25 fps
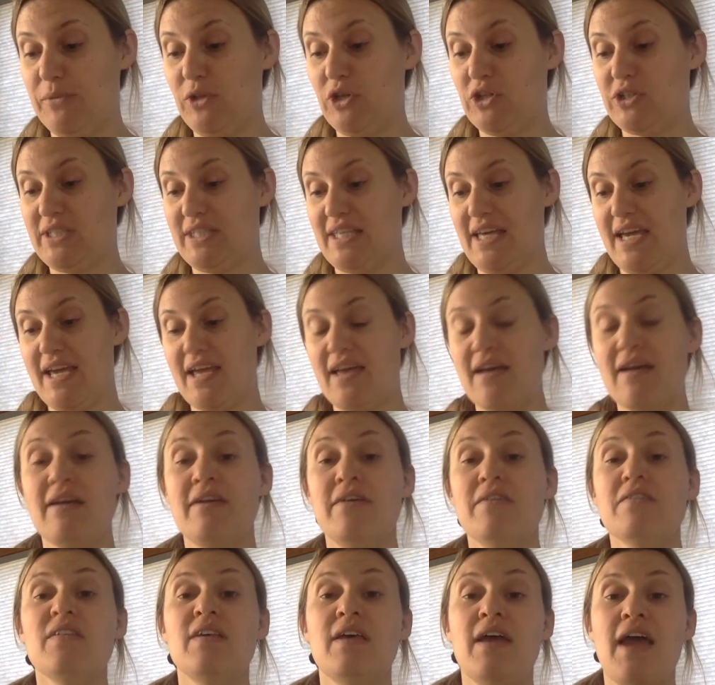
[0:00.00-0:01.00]
looks like.
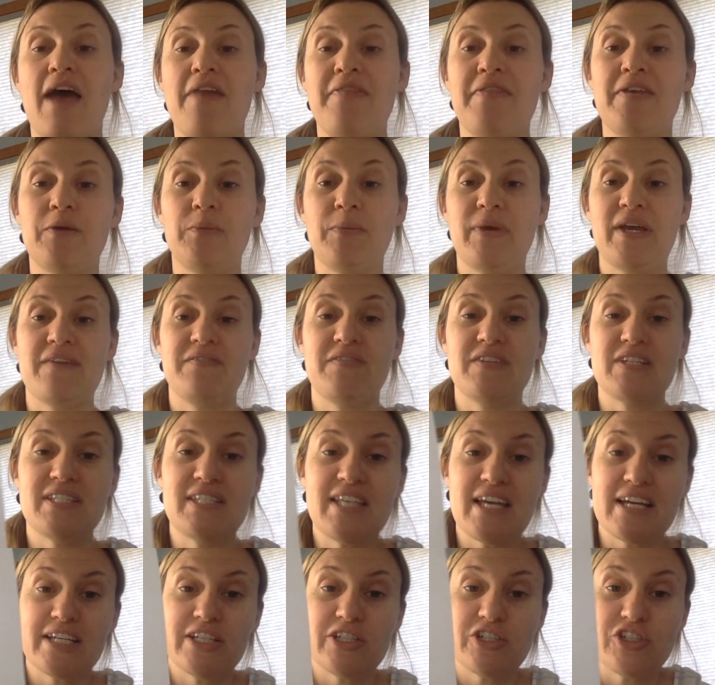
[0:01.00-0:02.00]
And then we have the
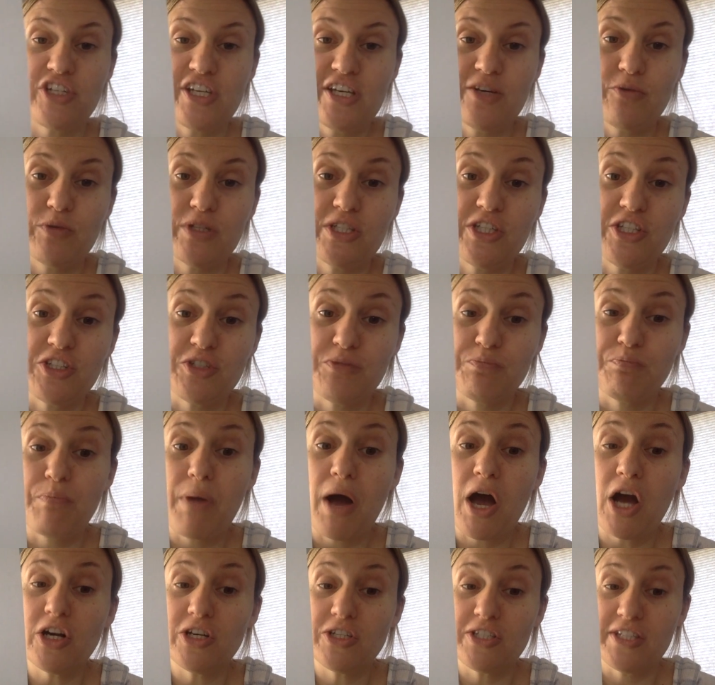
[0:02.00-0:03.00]
second sheet, which is
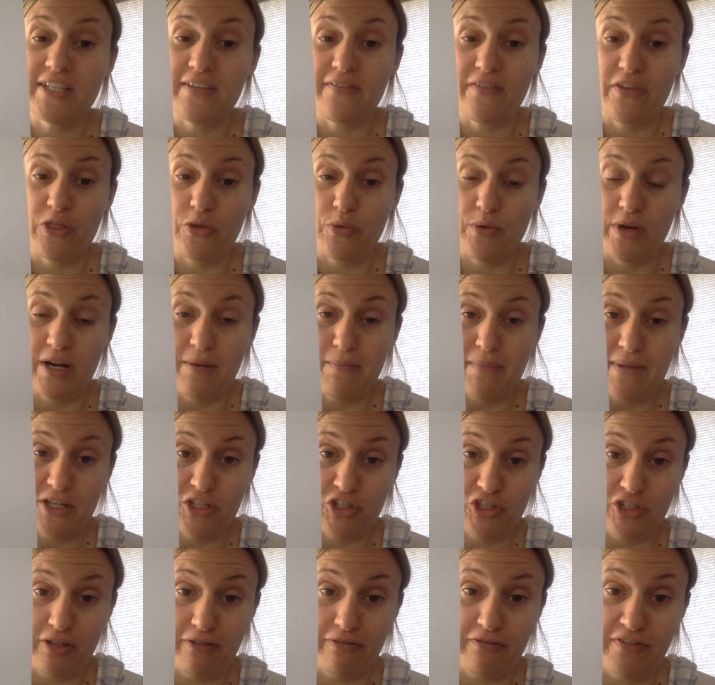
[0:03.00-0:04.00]
parts of a
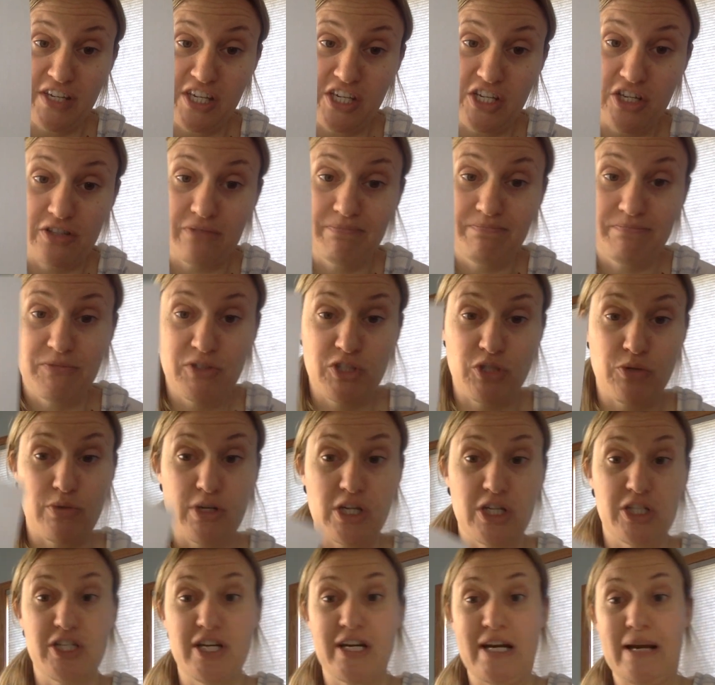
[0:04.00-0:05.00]
three-dimensional figure. So we're
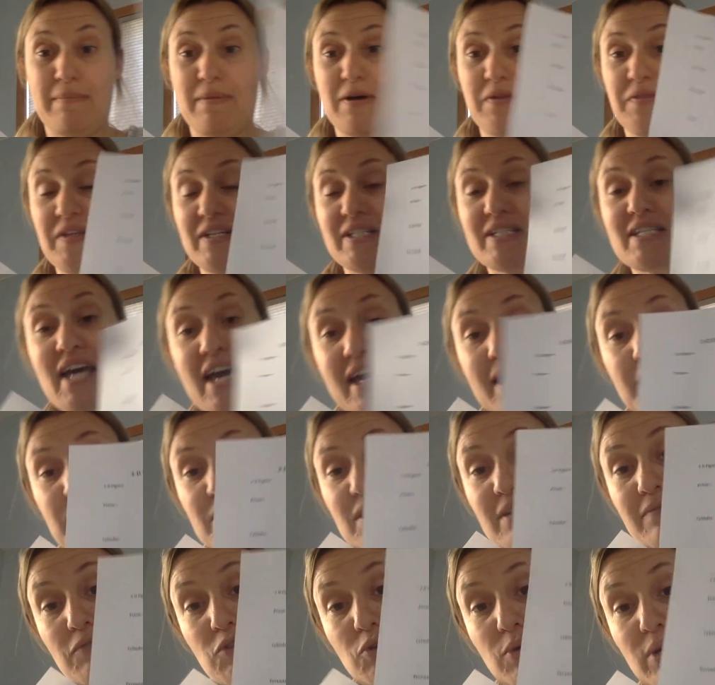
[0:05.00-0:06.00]
going to talk about the types
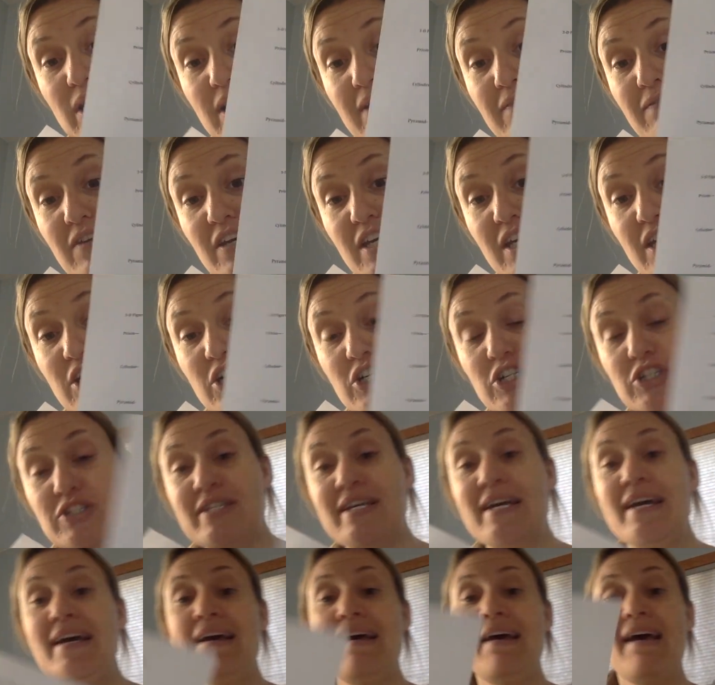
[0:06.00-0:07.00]
of 3D figures
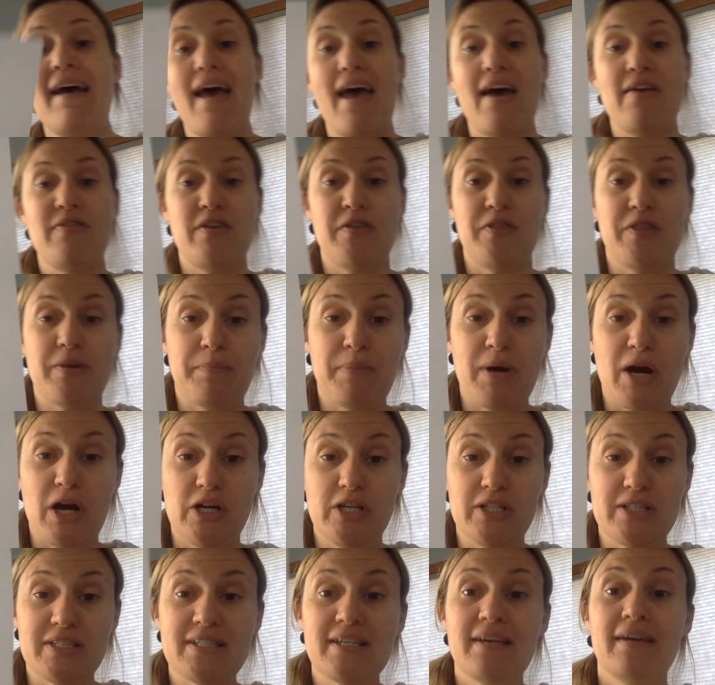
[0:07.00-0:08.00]
and then the
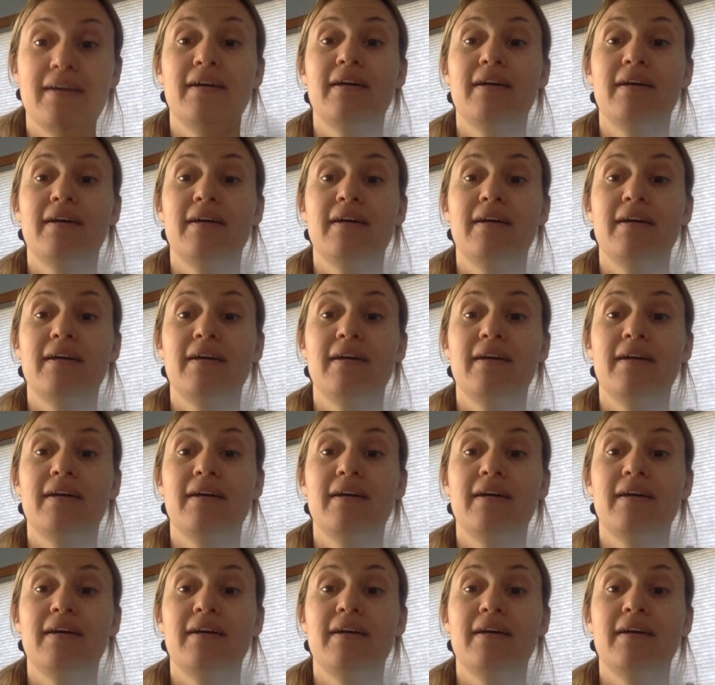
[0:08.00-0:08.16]
parts.